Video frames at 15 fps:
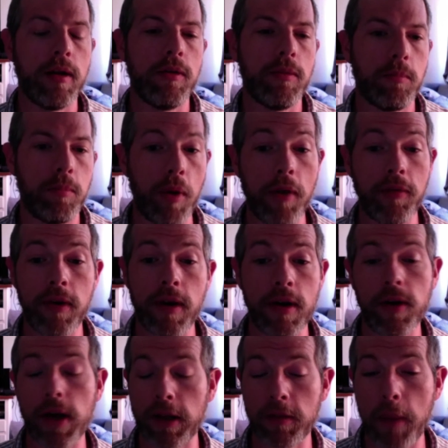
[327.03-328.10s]

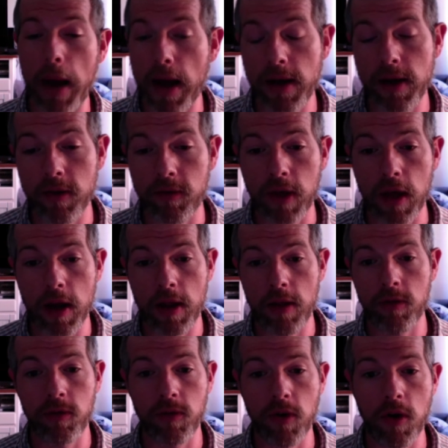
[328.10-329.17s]
President-elect Biden is going to
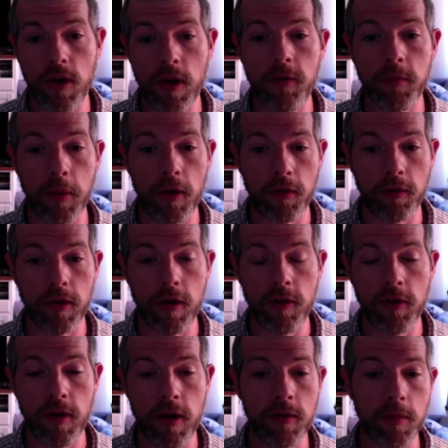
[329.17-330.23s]
install his person,
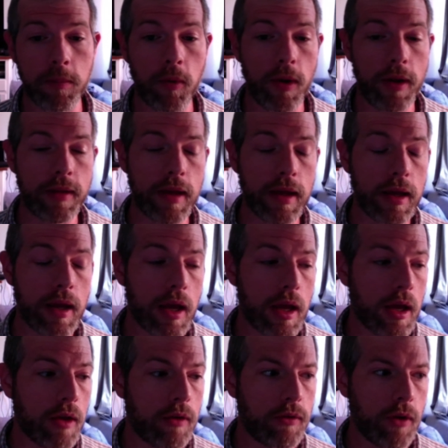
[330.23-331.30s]
his appointee.
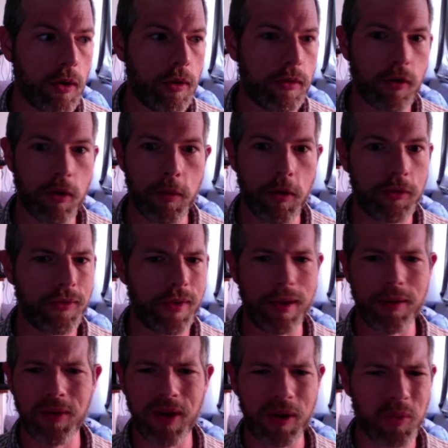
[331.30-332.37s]
So it's almost
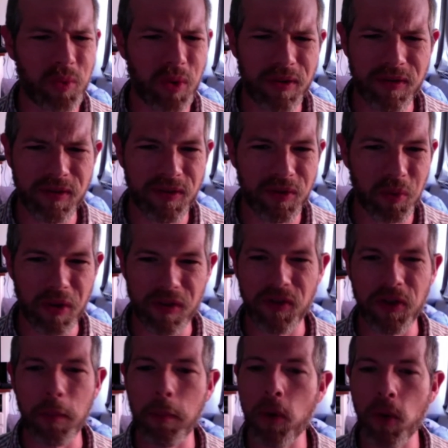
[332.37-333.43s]
like what's
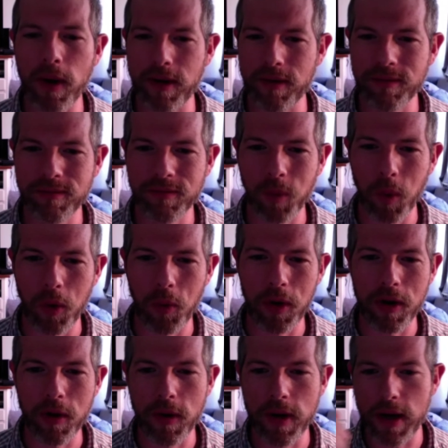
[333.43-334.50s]
the point? What are we
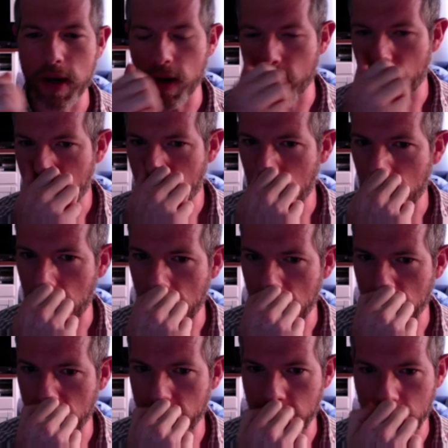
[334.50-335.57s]
doing here?
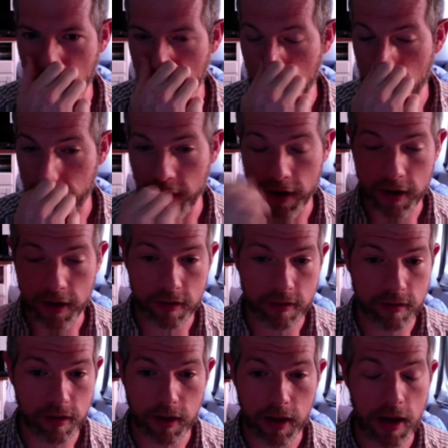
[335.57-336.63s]
And I think,
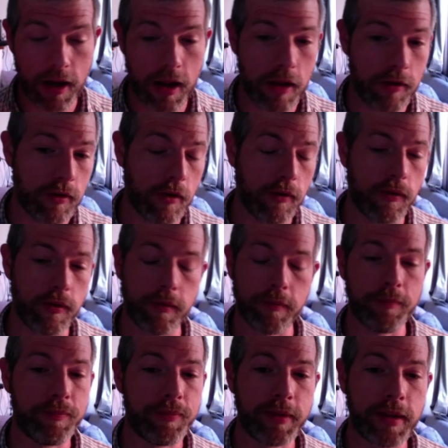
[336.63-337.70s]
again, it's just
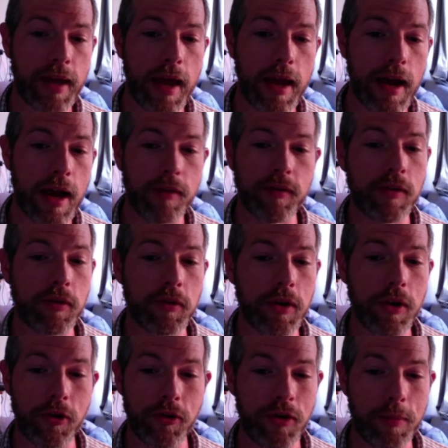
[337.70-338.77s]
chaos as a
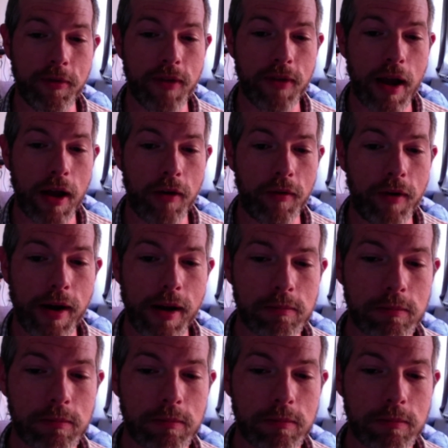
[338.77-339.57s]
leadership style, right?